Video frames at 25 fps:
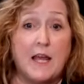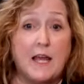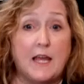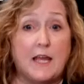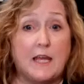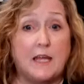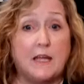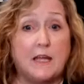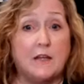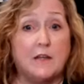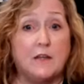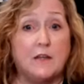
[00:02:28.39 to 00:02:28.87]

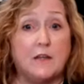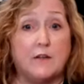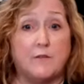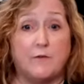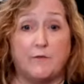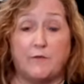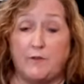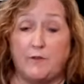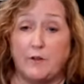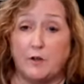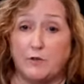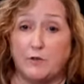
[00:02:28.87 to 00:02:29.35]
and
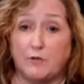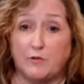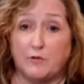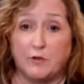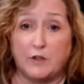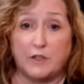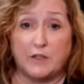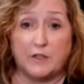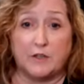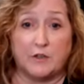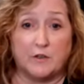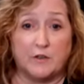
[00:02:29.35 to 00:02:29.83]
feel free
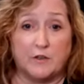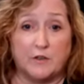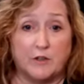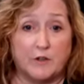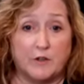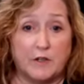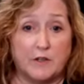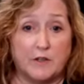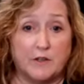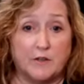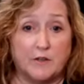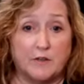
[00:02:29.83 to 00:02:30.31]
to click
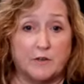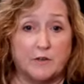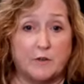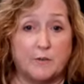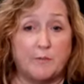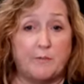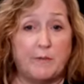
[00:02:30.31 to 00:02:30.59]
on the little